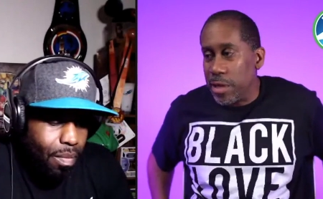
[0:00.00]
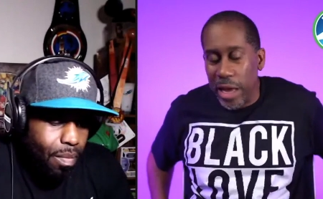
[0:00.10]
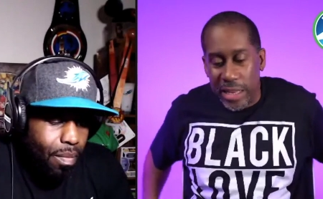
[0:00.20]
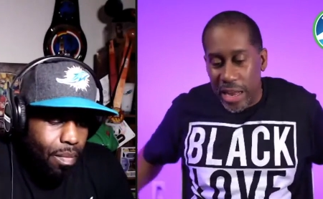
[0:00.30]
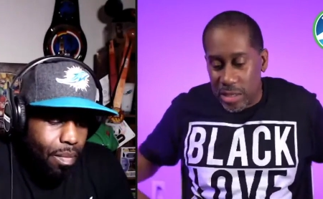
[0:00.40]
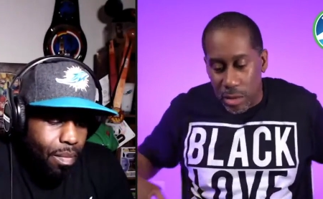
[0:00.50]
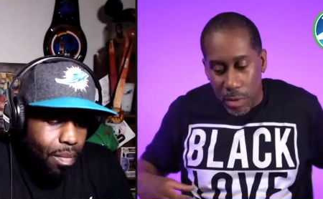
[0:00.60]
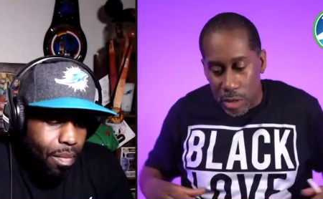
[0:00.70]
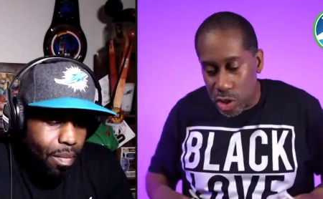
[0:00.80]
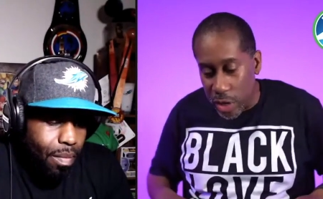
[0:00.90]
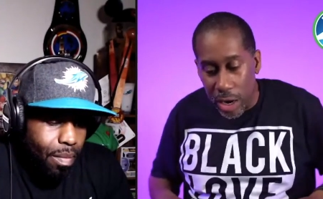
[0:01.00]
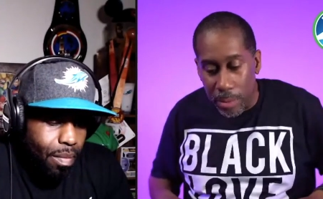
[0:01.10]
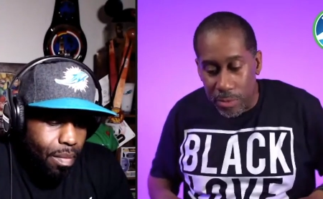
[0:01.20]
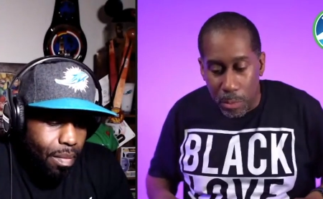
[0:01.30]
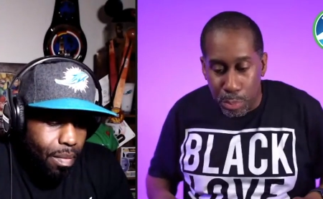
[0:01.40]
Speaker 1: that's some most straight up
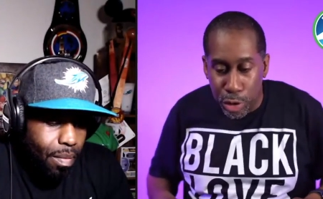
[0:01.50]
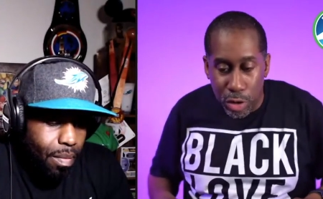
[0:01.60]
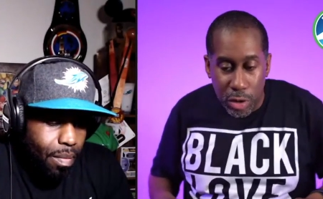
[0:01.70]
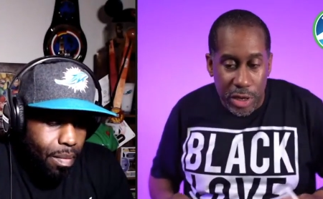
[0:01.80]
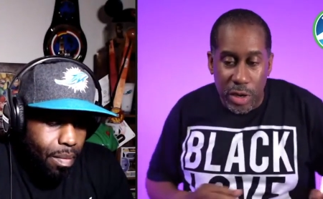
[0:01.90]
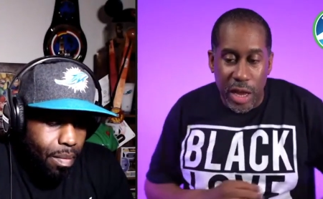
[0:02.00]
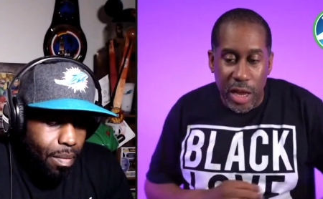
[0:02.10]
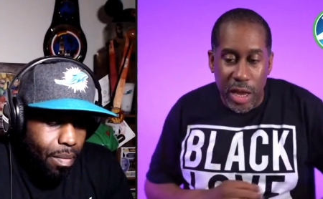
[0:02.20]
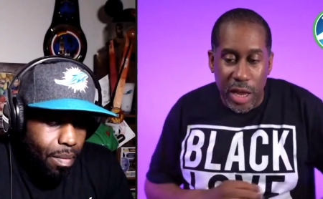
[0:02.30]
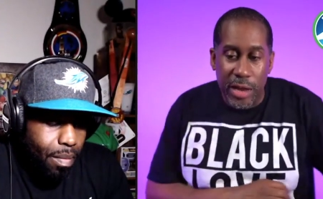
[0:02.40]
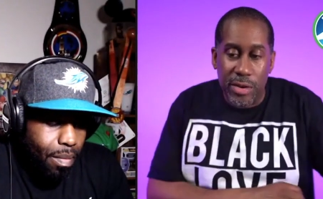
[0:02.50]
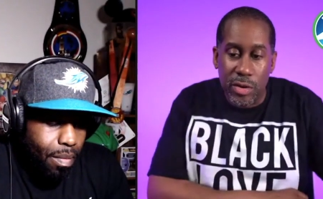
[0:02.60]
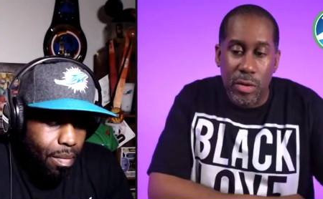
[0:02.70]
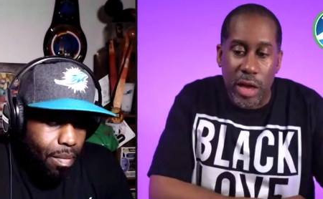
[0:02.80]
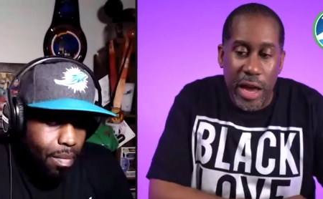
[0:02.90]
some bull and you can't do
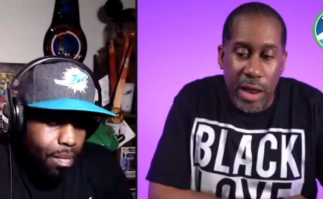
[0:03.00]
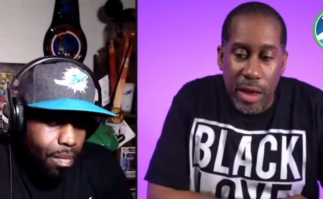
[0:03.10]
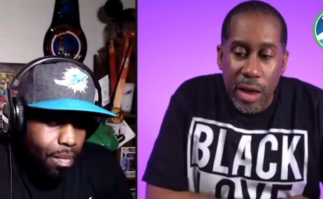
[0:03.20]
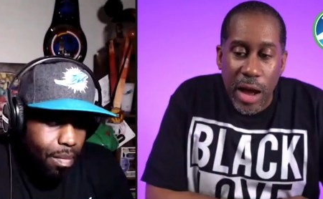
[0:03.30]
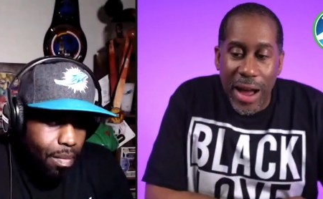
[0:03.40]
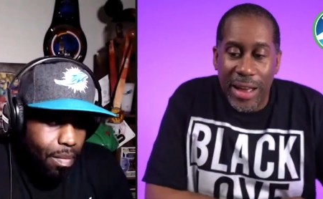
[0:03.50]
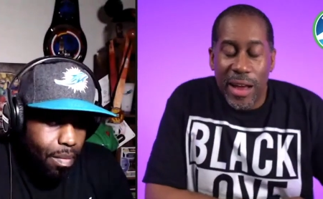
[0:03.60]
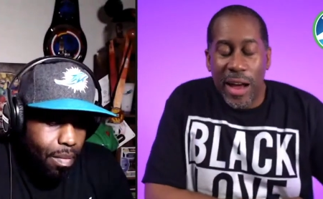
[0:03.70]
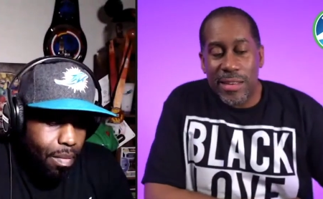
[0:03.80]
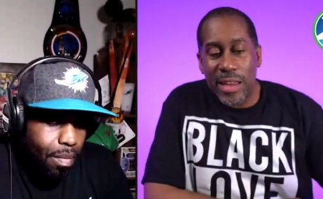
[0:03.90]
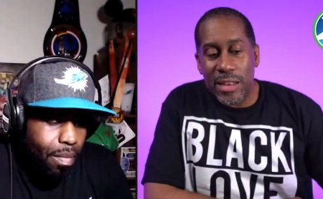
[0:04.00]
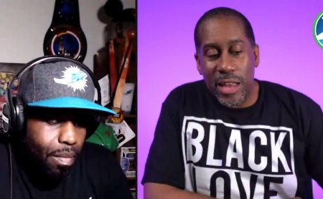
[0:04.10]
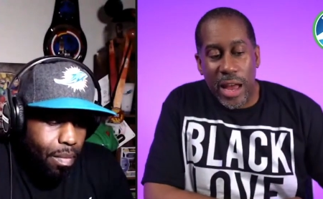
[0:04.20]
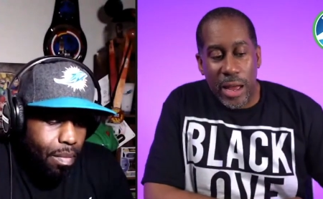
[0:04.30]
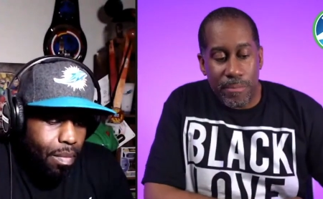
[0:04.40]
that. I, I think
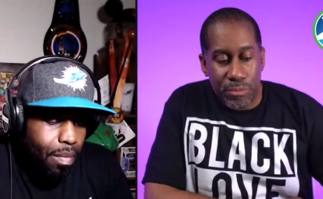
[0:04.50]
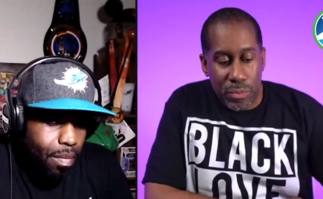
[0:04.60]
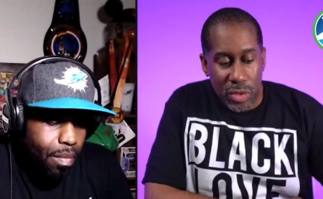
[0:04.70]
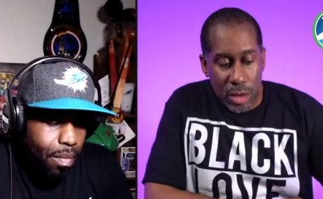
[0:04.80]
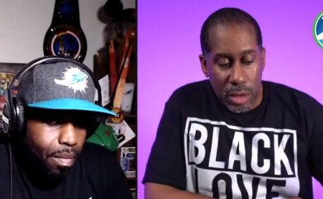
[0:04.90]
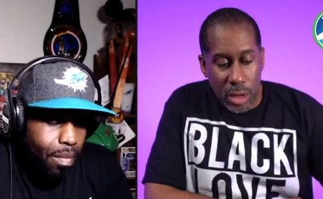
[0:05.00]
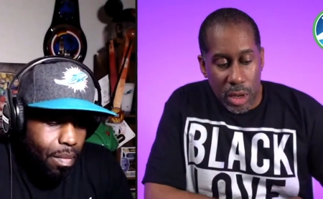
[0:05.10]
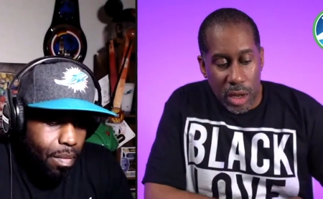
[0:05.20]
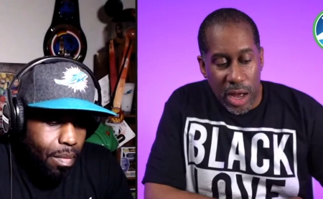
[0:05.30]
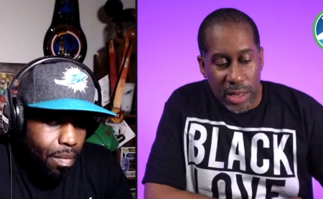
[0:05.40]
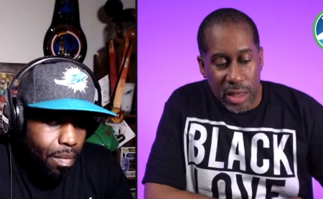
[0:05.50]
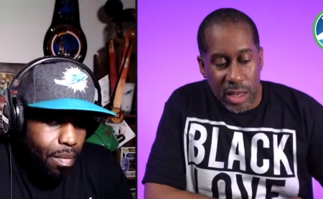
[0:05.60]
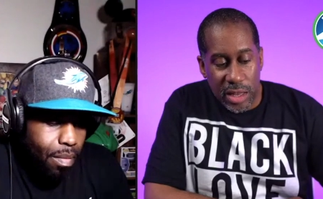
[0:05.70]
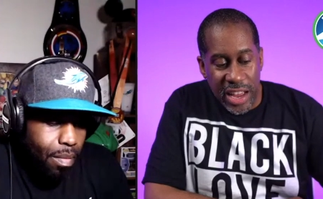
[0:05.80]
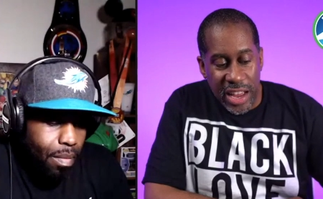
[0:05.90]
that, I
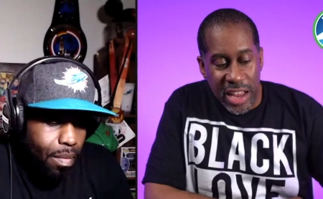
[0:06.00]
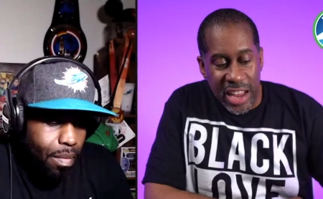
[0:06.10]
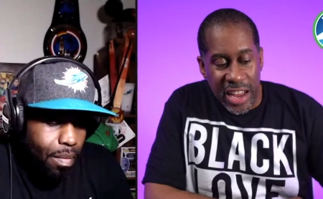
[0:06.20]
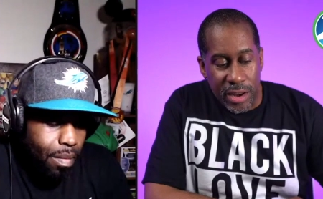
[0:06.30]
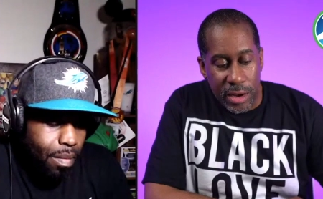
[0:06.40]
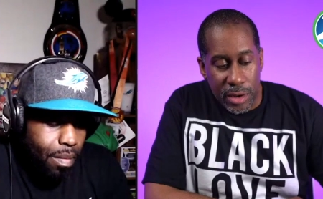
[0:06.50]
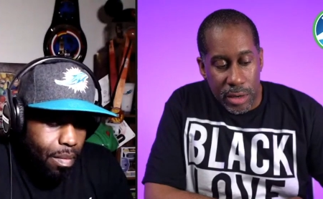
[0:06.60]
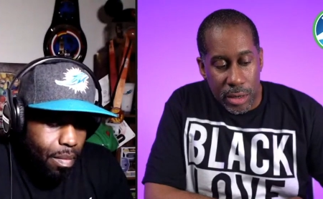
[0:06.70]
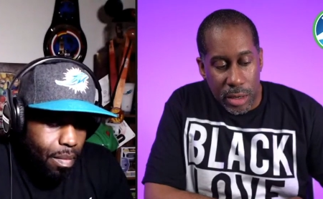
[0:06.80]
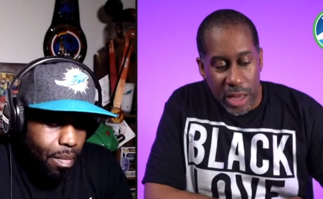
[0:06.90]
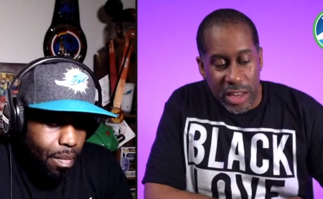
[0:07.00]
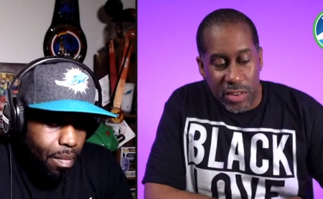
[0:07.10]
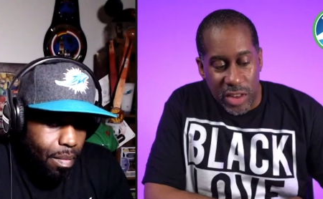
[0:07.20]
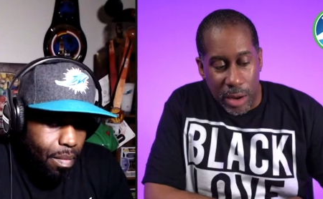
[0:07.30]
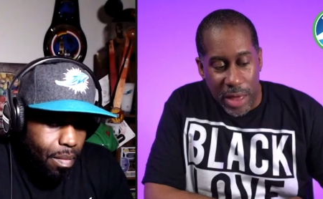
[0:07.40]
think that, like you said,
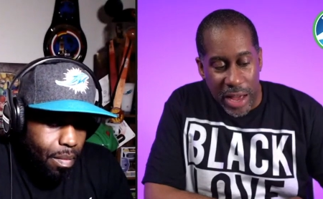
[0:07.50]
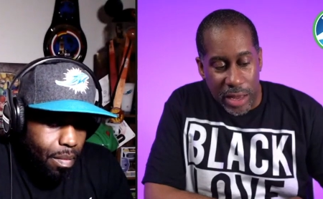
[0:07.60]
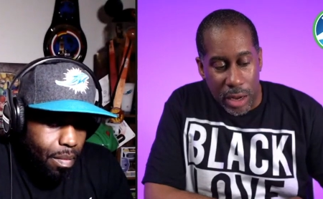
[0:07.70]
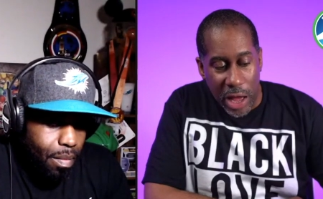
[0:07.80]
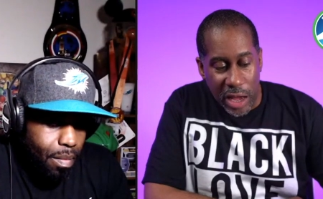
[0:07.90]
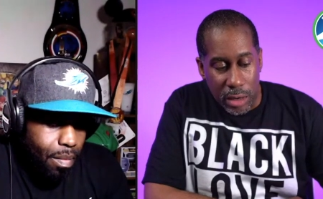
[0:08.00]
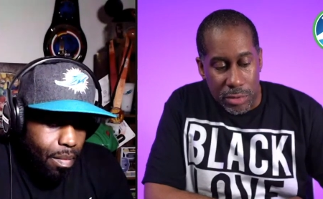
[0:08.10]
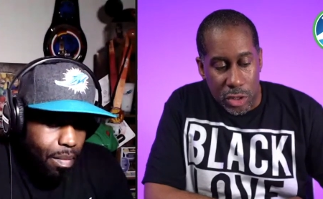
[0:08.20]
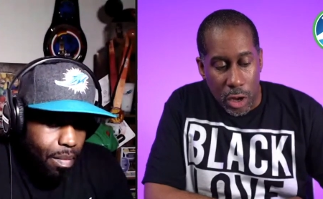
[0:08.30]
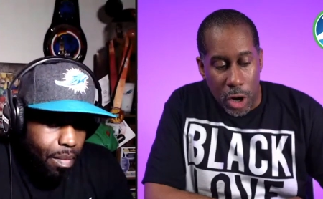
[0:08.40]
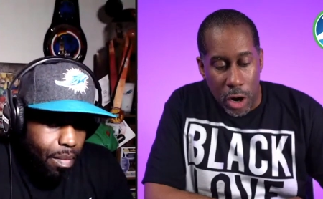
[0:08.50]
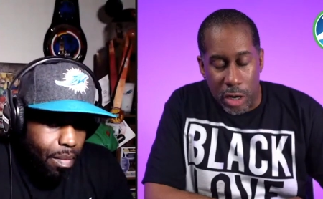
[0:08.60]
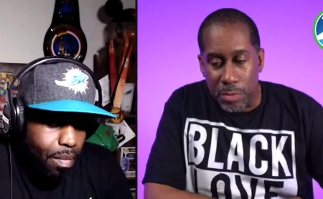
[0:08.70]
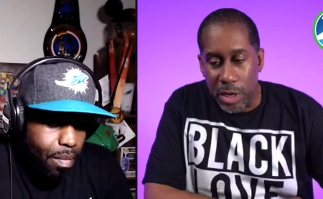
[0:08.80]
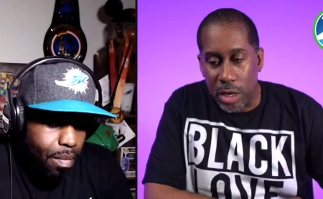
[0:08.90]
I'm not gonna, I'm not gonna absolve Cardi
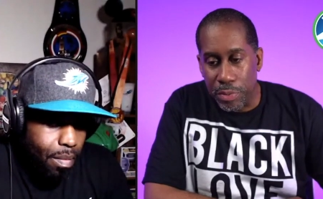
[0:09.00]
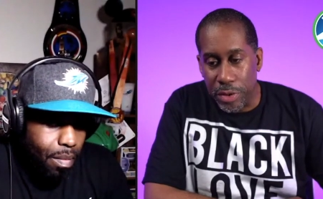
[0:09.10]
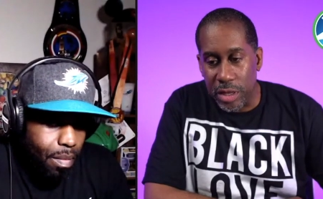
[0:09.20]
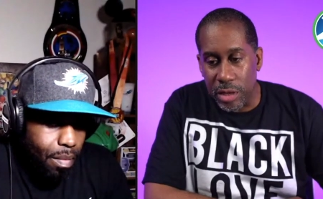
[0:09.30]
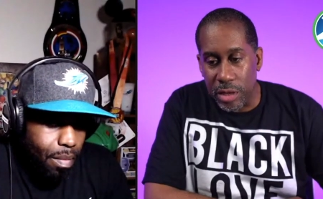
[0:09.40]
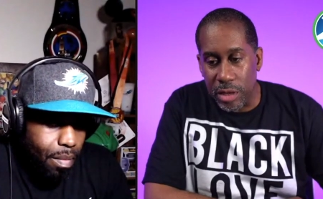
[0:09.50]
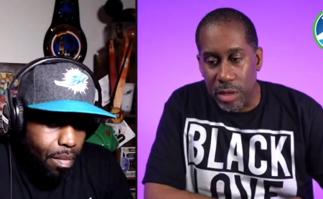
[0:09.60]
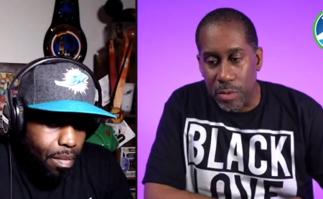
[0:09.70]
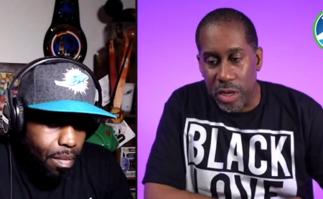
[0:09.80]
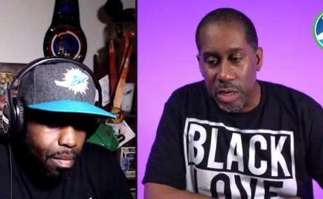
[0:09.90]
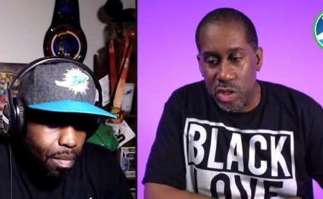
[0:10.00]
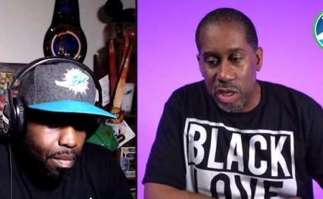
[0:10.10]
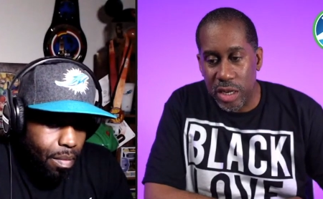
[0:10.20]
B completely because she is